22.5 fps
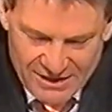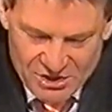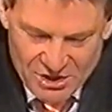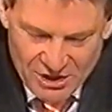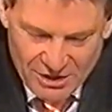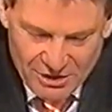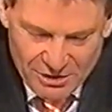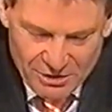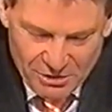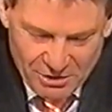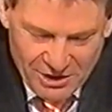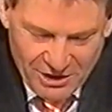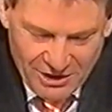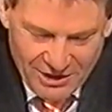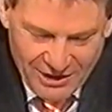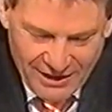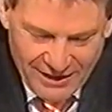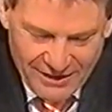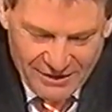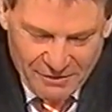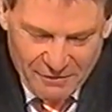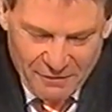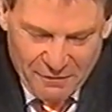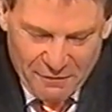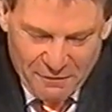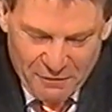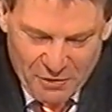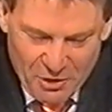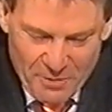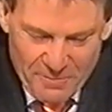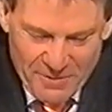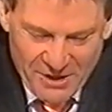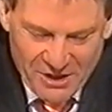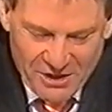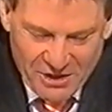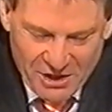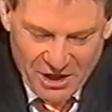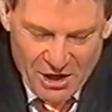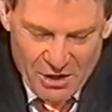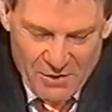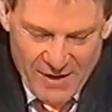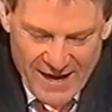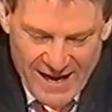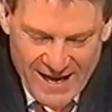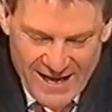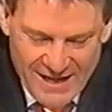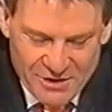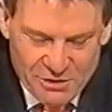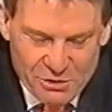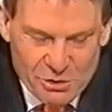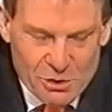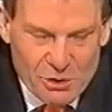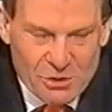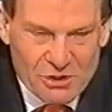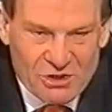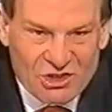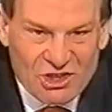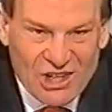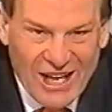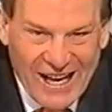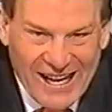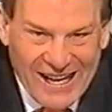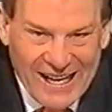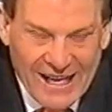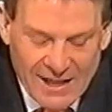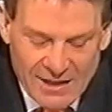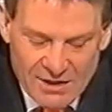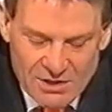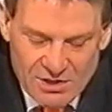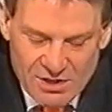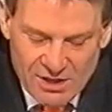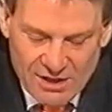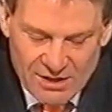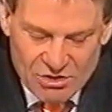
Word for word: It's a lookalike of former Crow Andrew Jars